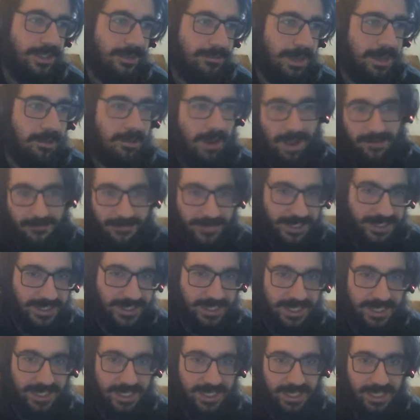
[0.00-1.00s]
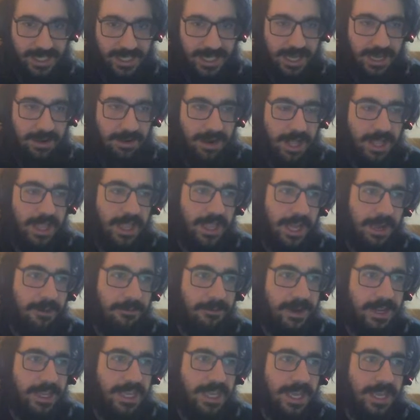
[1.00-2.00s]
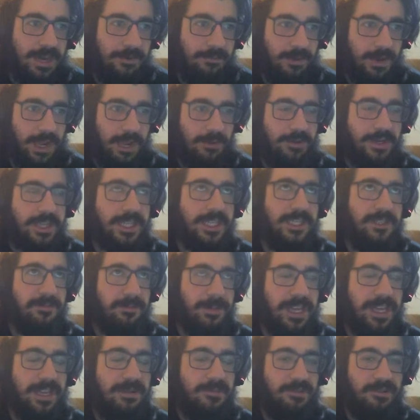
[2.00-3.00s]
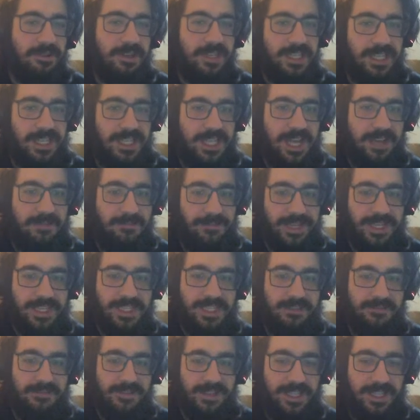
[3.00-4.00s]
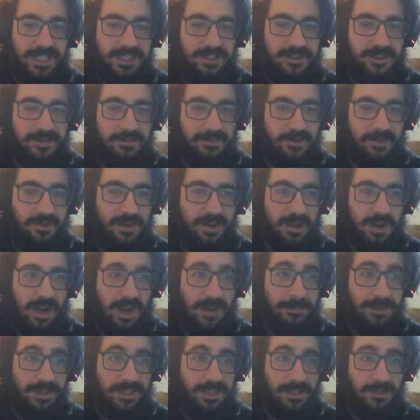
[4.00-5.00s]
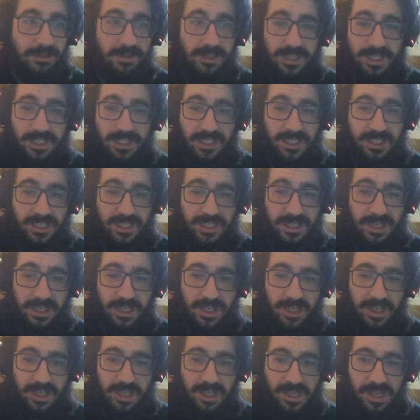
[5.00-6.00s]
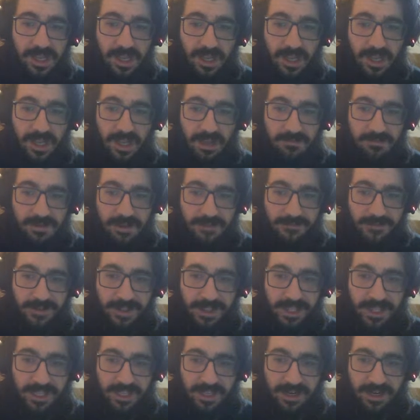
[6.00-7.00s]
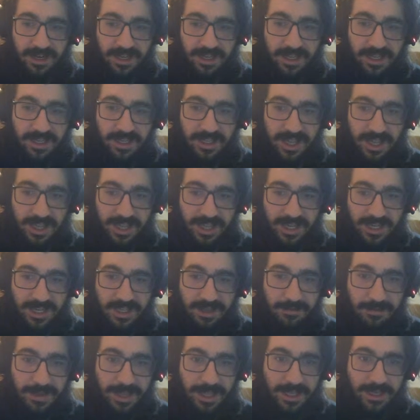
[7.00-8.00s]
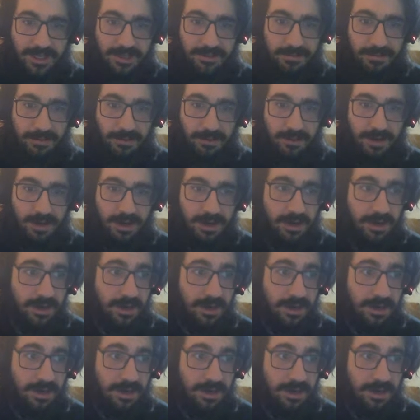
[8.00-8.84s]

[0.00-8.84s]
my graphic design, like I, I, I want to get, I want to expand more into that because I feel like there's more opportunities. Um, I feel like that I can command more